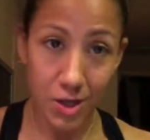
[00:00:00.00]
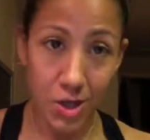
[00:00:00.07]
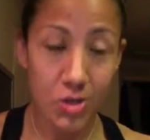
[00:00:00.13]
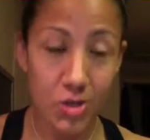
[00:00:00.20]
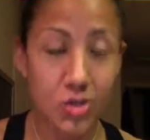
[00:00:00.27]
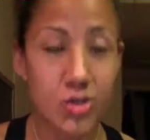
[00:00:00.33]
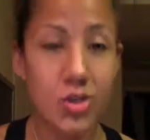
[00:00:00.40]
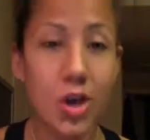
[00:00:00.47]

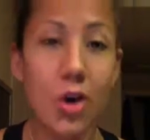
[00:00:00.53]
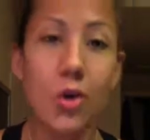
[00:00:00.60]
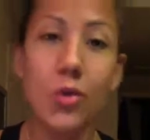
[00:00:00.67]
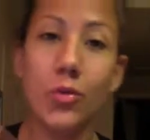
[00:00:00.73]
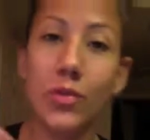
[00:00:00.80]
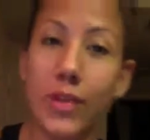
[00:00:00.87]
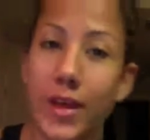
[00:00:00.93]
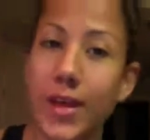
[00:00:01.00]

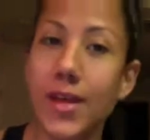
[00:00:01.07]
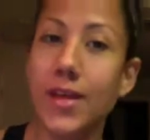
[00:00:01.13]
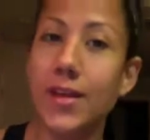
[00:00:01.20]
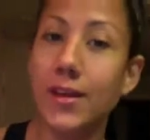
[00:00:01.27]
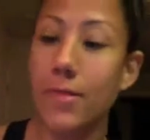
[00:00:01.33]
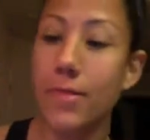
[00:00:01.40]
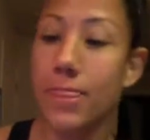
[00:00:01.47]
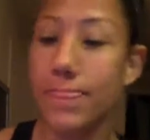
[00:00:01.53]
So, like,
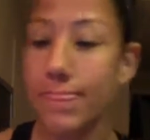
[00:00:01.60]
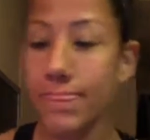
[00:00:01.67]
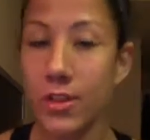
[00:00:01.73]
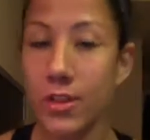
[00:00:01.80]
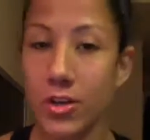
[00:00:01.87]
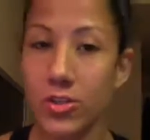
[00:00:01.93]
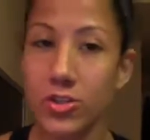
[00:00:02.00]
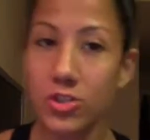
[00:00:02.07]

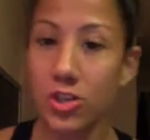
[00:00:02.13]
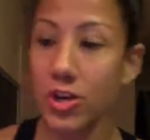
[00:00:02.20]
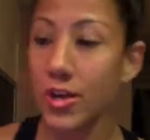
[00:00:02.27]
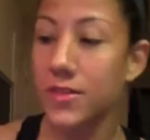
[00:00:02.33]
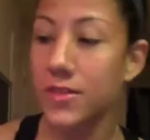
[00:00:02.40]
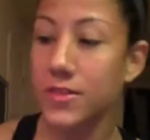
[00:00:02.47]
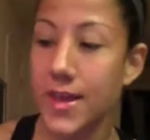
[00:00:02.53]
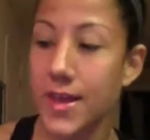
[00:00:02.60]
there's
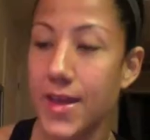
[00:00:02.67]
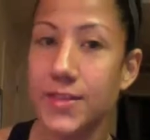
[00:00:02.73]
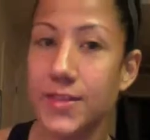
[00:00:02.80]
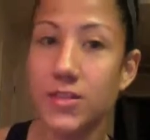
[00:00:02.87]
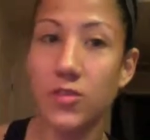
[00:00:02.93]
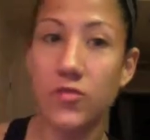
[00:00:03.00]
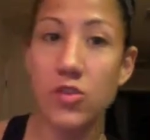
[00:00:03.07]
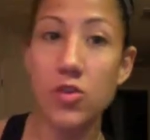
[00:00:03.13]
certain
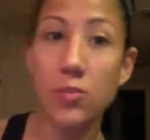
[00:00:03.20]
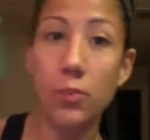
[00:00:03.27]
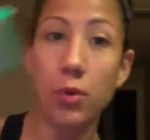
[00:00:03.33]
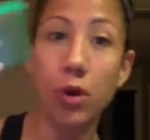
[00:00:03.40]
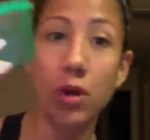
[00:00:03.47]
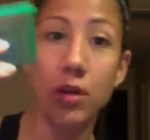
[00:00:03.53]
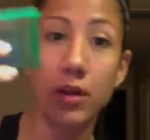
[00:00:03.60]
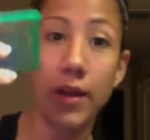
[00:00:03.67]
things, if you
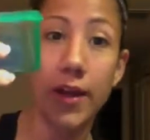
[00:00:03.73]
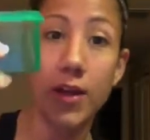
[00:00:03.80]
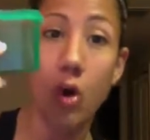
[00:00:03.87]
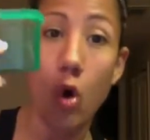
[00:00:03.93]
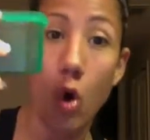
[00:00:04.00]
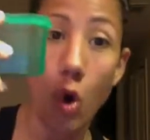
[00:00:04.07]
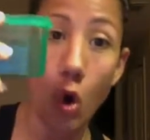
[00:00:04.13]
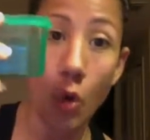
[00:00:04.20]
put, like, a
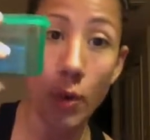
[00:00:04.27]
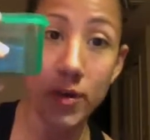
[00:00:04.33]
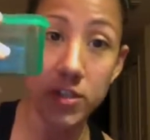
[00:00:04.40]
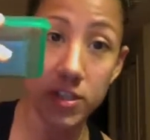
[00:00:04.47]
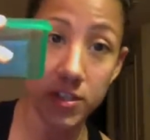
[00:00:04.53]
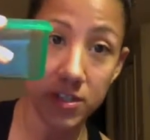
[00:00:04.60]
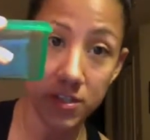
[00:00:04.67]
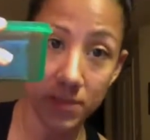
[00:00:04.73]
whole bunch
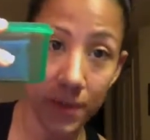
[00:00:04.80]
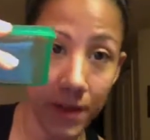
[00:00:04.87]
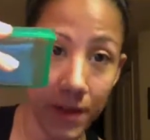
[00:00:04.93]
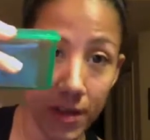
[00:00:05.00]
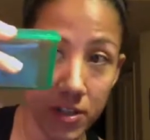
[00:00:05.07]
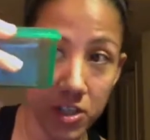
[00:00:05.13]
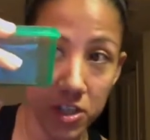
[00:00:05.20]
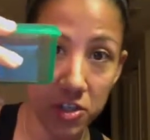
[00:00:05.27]
of
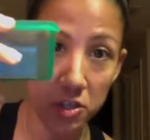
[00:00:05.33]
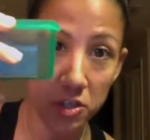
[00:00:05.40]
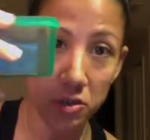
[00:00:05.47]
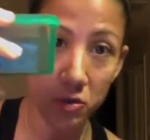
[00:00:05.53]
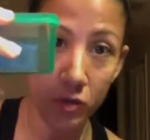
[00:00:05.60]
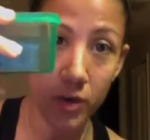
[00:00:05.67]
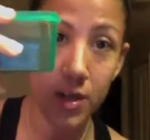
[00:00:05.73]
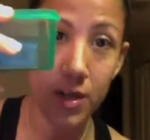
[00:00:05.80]
spinach in your
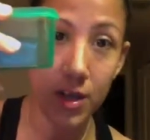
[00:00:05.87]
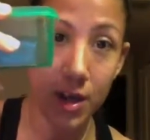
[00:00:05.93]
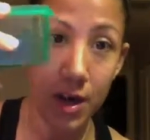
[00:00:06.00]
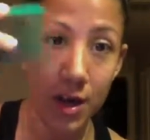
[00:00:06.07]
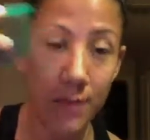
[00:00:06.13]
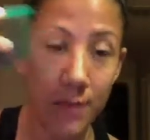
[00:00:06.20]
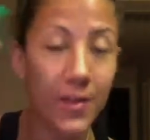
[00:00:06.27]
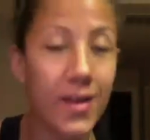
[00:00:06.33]
green
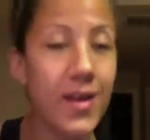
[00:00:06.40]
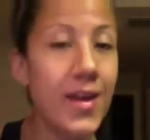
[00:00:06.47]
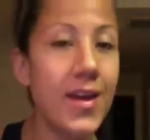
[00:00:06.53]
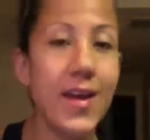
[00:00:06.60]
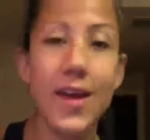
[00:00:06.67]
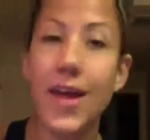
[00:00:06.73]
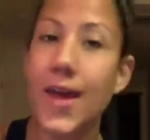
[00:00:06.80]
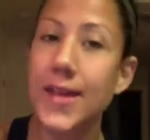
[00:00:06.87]
cup,
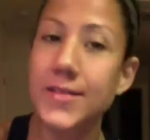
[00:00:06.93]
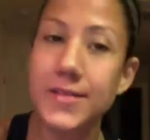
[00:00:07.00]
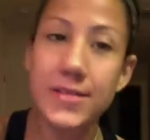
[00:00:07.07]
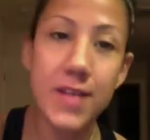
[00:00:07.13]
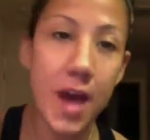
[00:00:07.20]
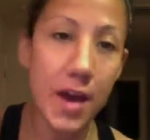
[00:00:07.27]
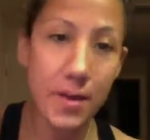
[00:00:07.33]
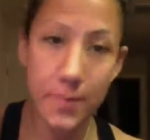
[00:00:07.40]
it's
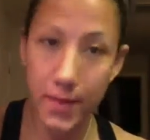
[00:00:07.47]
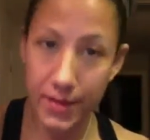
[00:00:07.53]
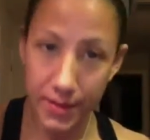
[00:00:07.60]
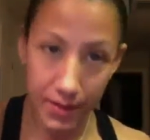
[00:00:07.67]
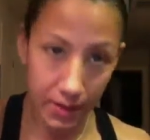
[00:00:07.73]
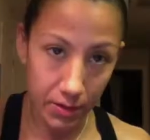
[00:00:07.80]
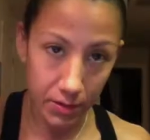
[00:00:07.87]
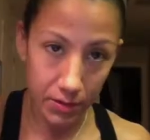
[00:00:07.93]
not a big
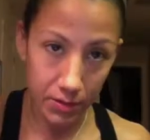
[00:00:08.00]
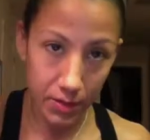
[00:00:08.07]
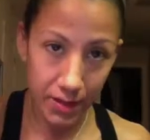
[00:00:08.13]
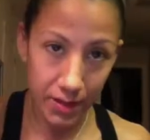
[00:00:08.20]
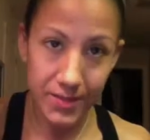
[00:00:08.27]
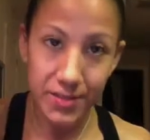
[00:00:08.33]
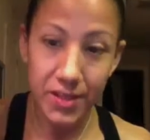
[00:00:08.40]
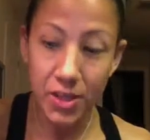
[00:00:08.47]
deal.
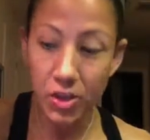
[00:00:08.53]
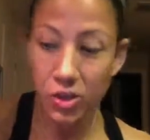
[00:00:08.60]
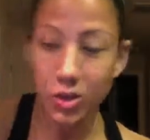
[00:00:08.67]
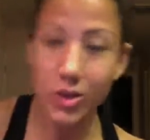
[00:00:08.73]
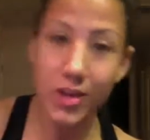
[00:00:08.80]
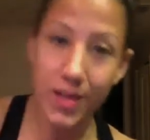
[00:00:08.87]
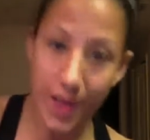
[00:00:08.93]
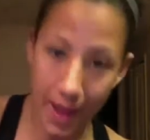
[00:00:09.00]
It's like
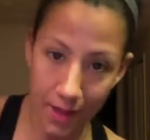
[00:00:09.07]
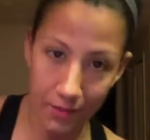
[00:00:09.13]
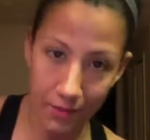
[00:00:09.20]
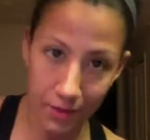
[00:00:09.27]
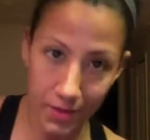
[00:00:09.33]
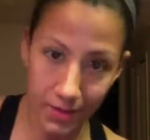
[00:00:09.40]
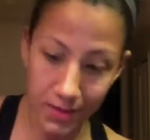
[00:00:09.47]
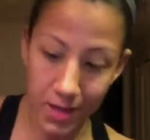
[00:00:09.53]
30
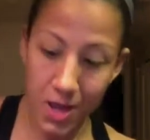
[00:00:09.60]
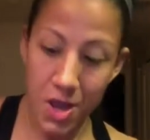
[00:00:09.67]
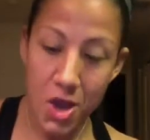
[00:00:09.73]
calories.